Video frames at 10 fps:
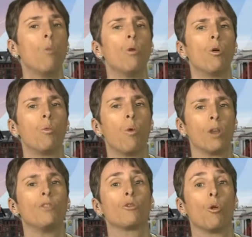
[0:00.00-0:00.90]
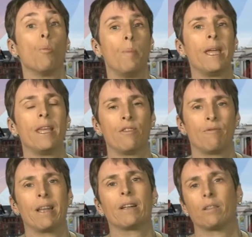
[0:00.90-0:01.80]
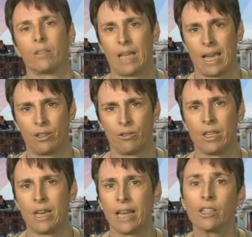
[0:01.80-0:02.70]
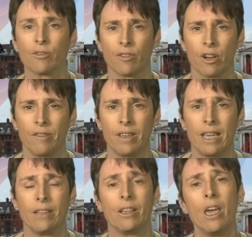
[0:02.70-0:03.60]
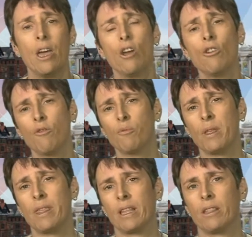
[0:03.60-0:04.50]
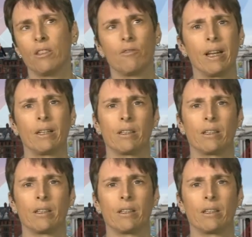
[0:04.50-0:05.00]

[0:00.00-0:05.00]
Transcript: will want or be in the rental sector in the next 5 years. And often we think that the rental